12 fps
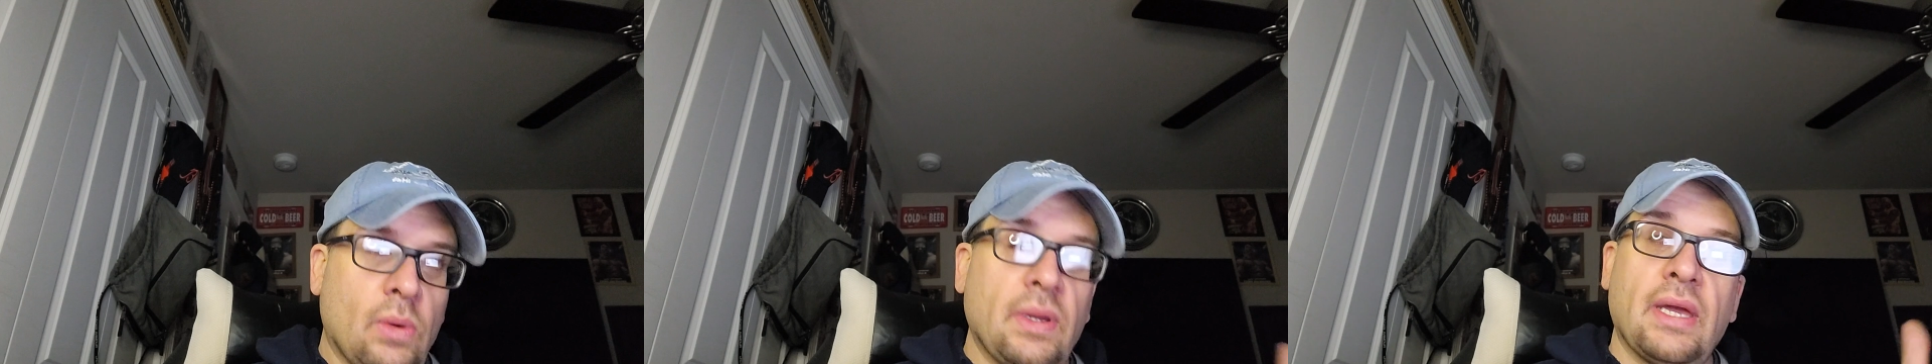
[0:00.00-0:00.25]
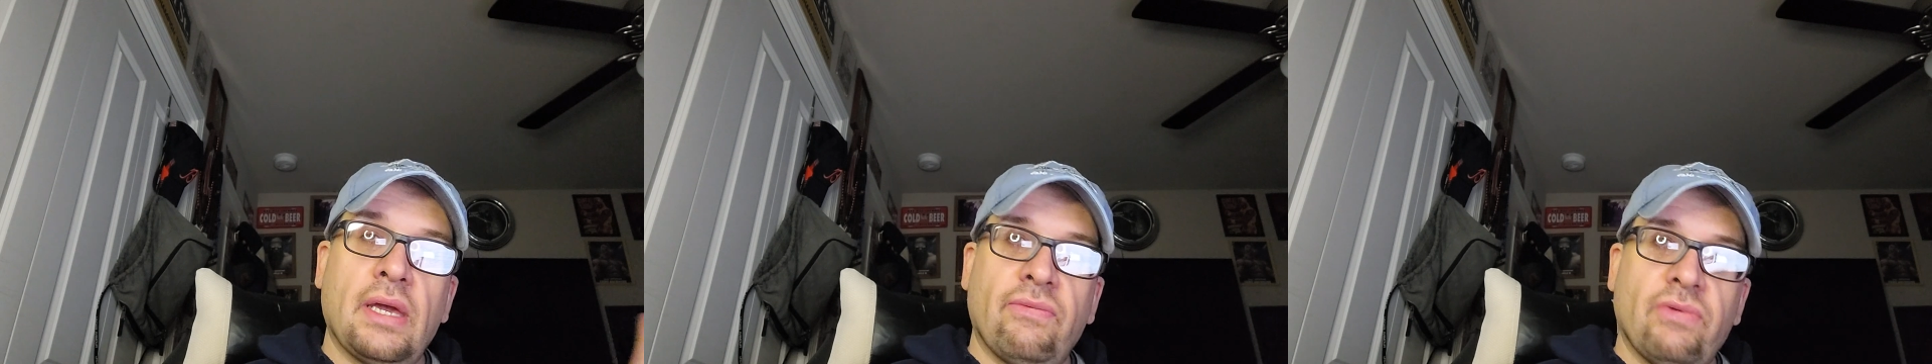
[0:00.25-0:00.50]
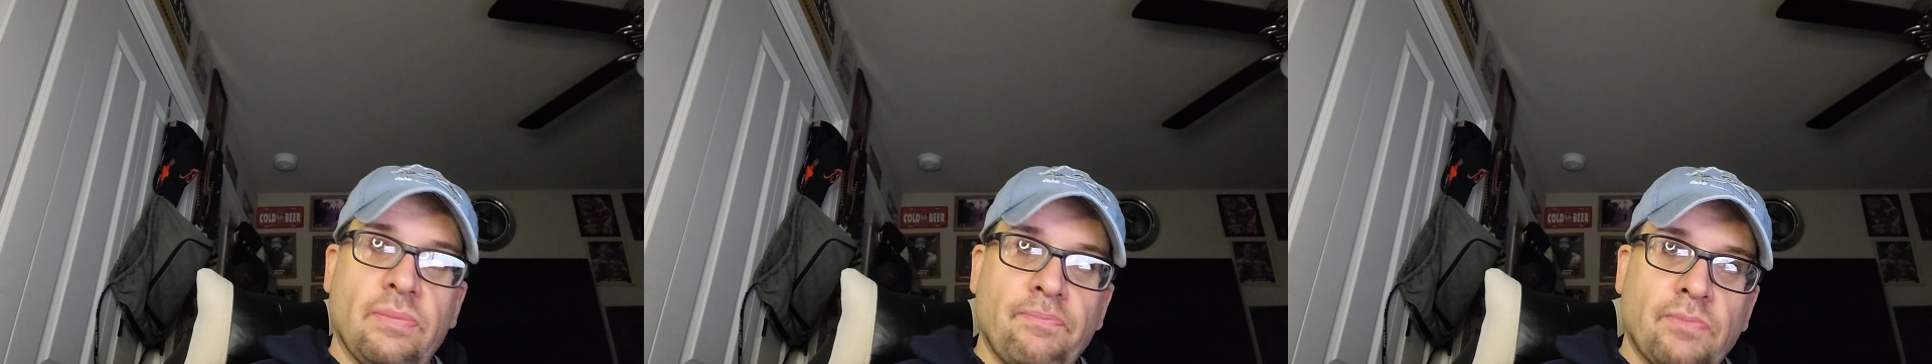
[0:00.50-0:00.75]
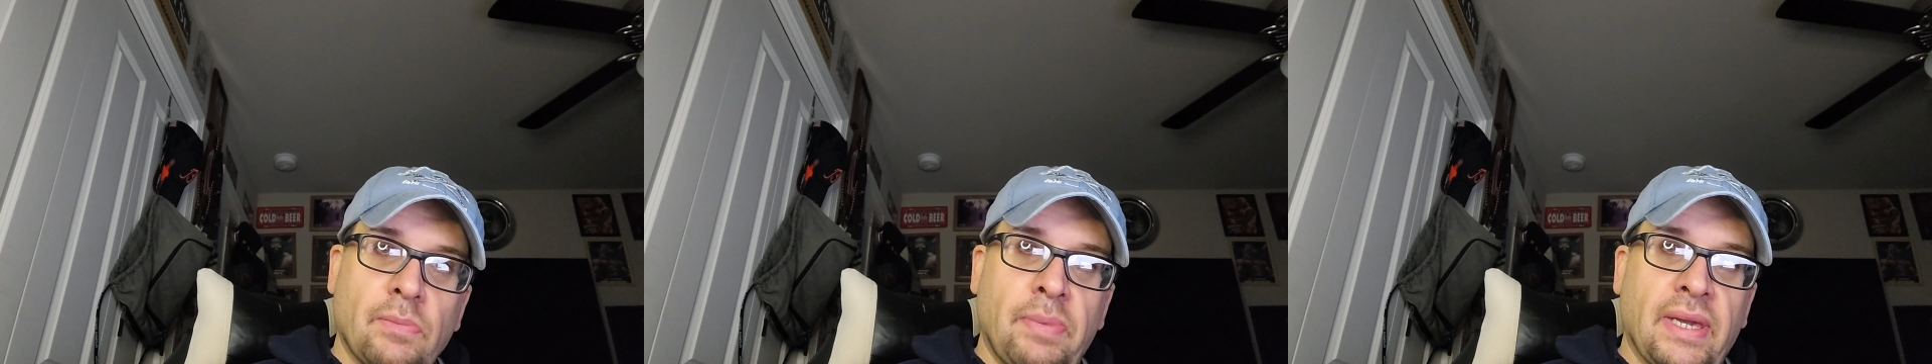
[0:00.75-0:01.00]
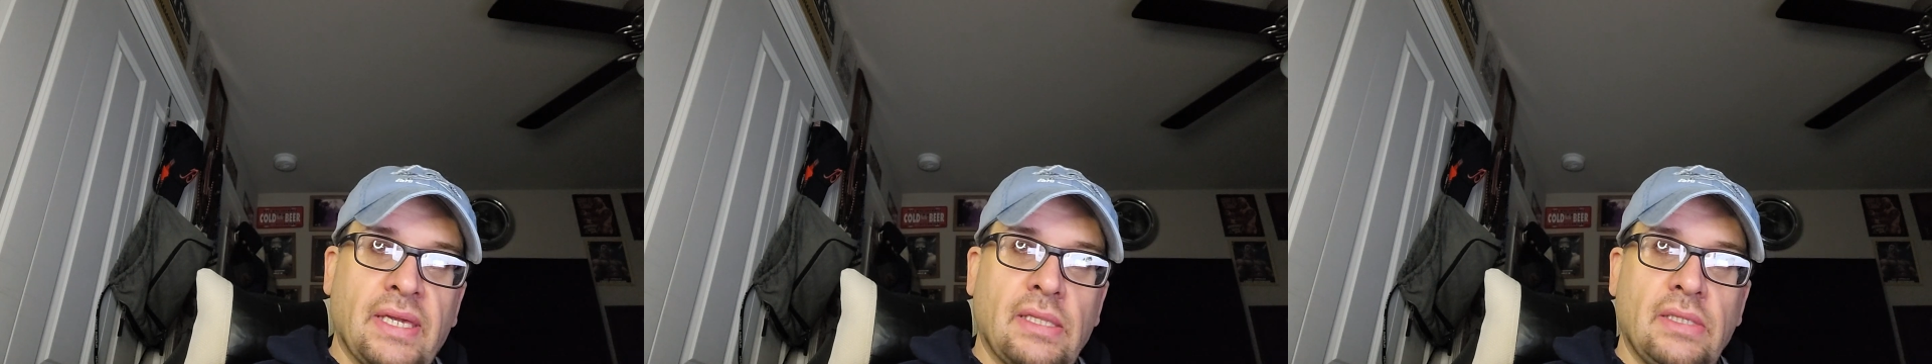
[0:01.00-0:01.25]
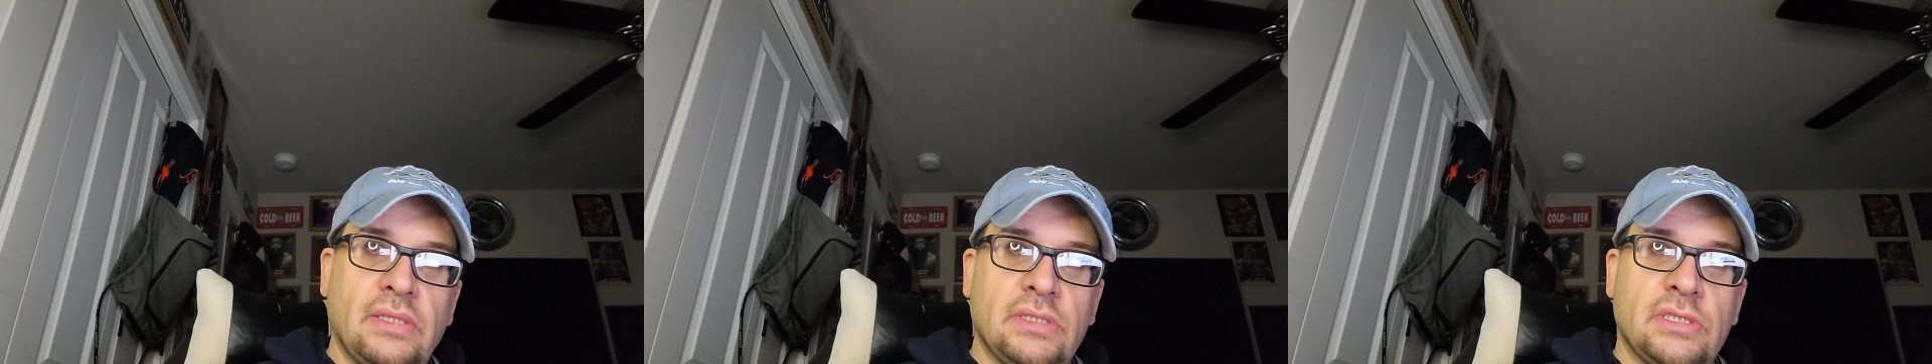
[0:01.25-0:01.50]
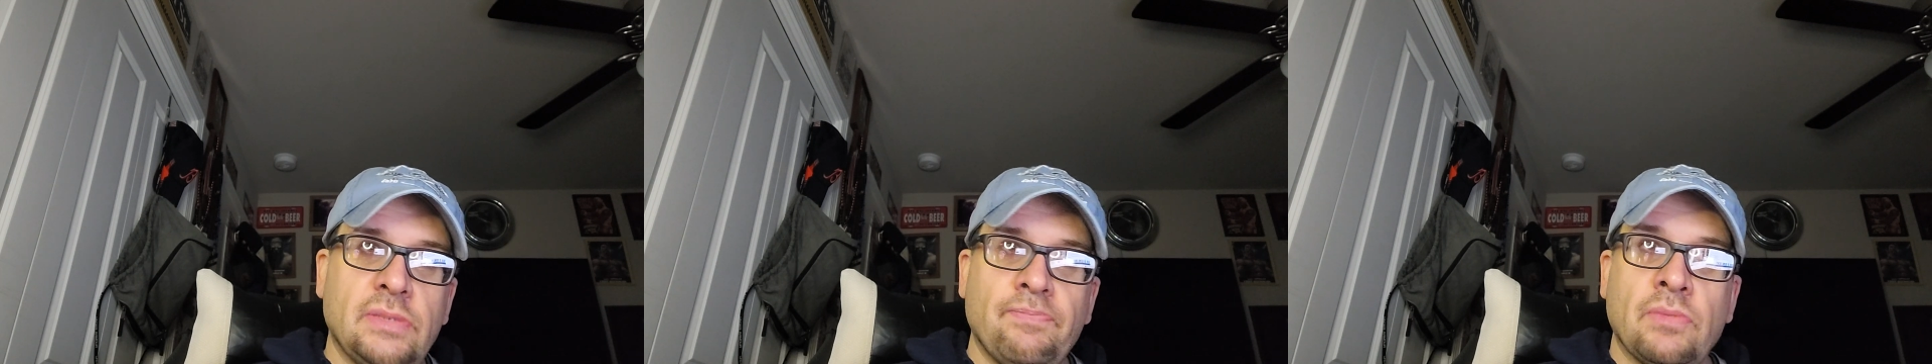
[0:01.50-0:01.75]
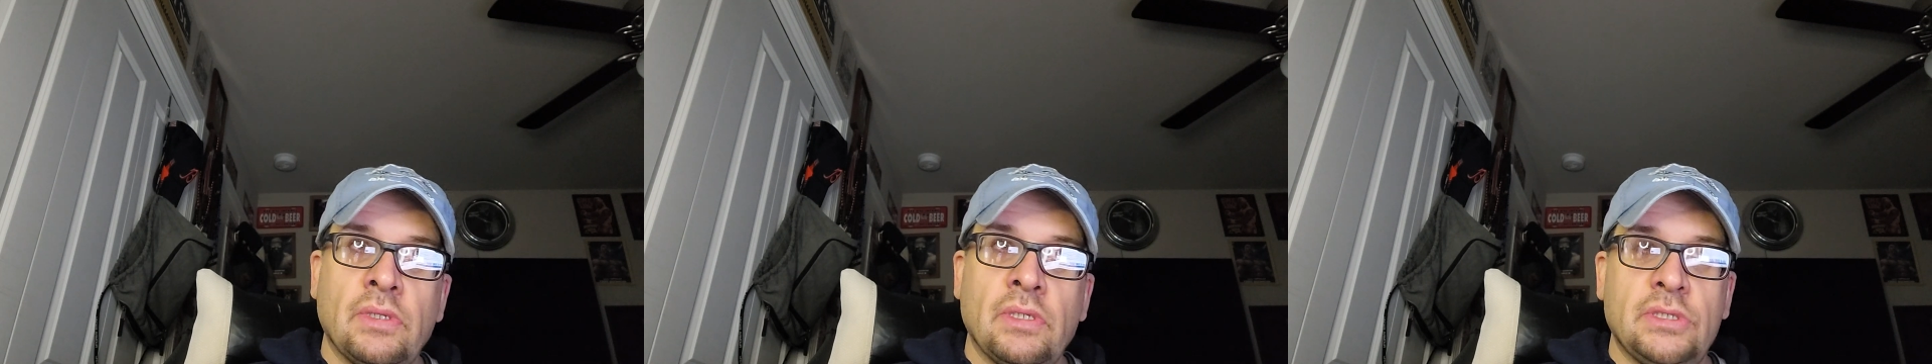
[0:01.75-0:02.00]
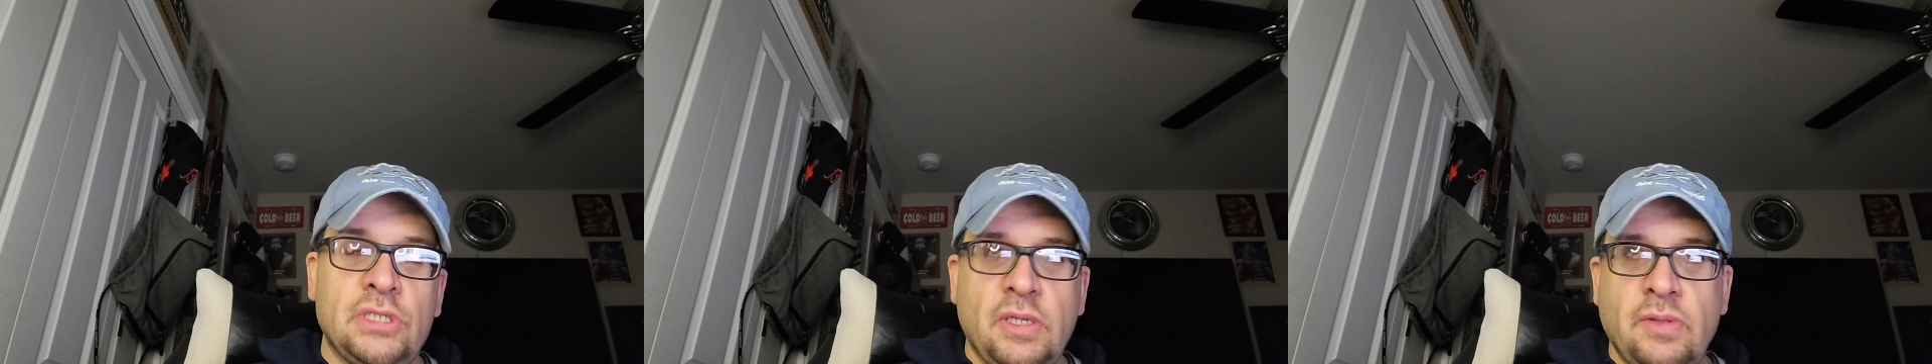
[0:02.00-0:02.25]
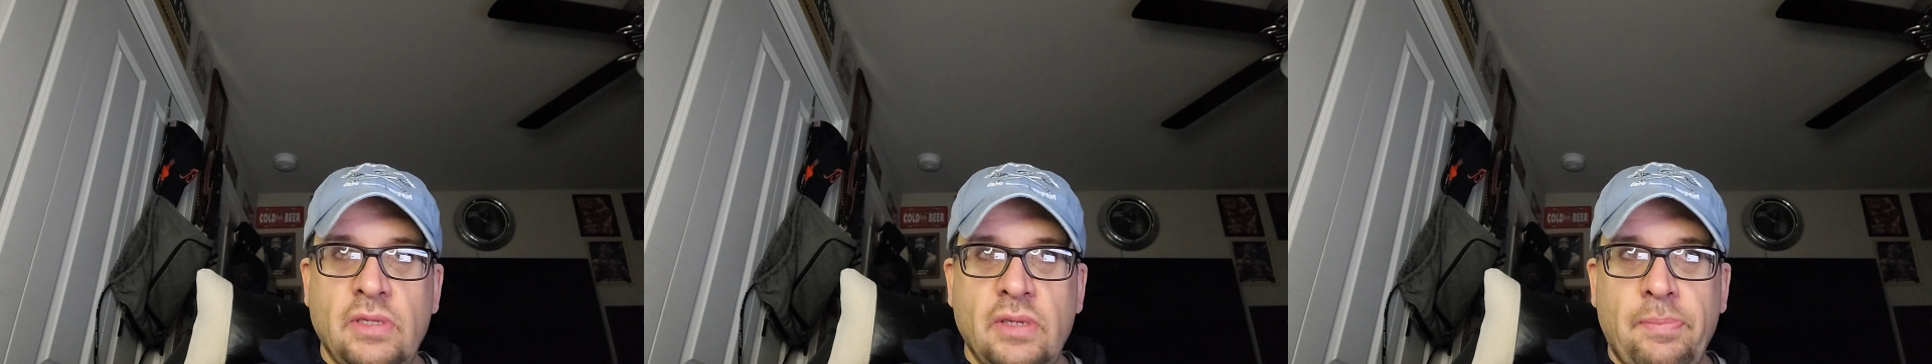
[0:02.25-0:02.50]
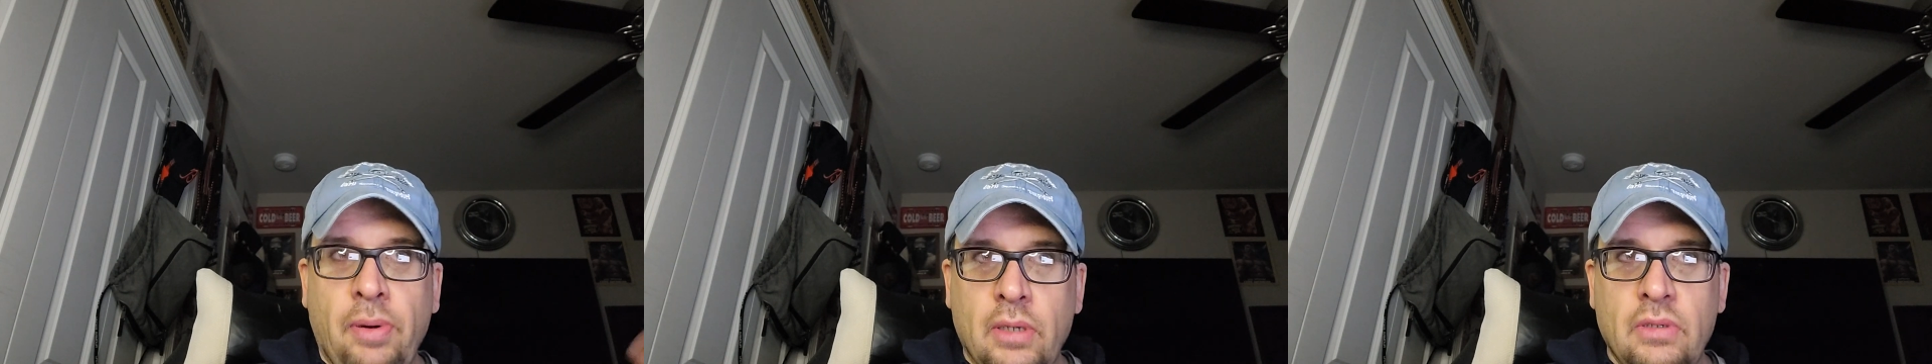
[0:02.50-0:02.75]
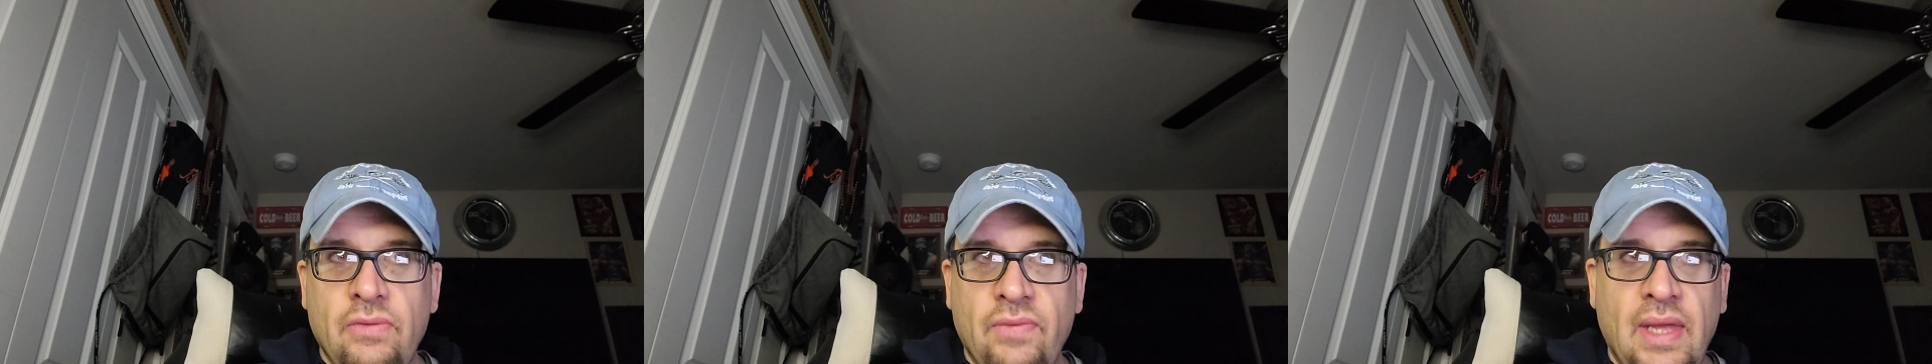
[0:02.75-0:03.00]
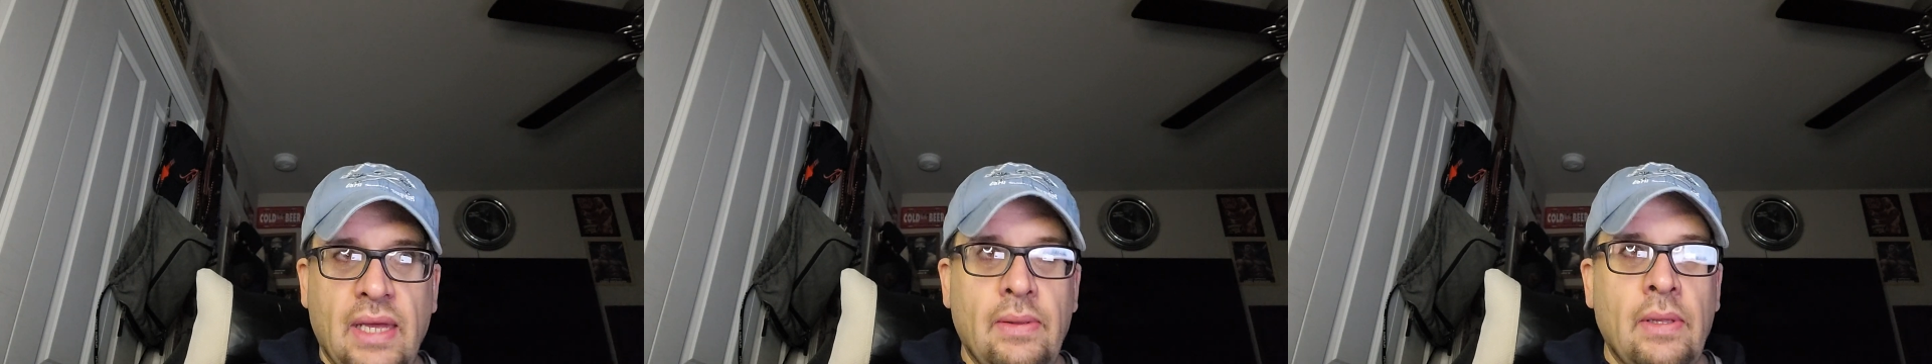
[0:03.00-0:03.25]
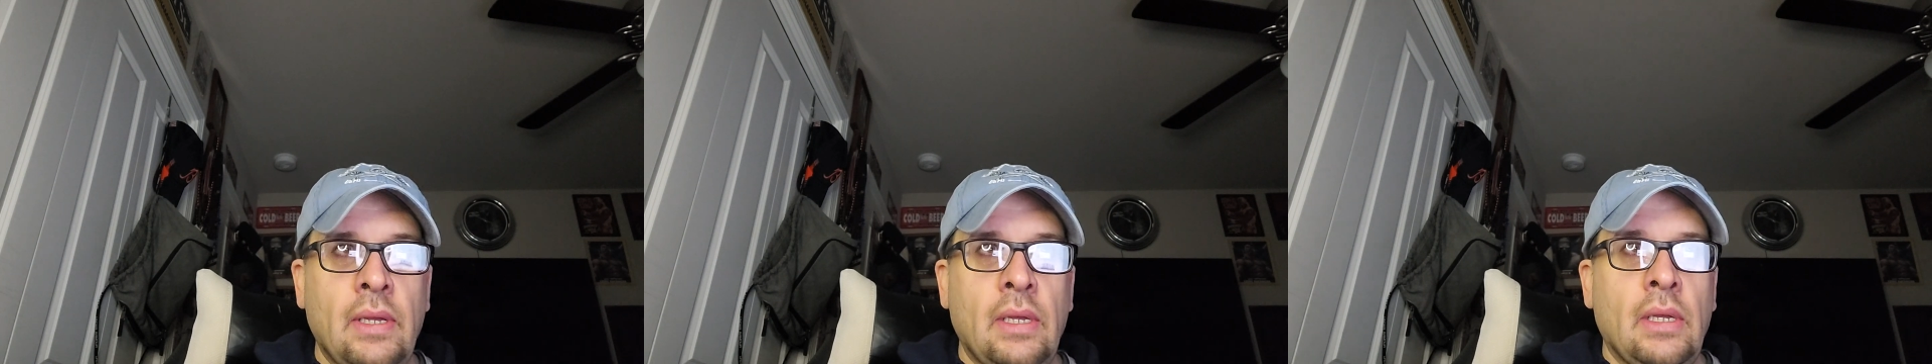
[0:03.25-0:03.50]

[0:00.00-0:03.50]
Oh yeah, even Becky Lynch, she did part of that,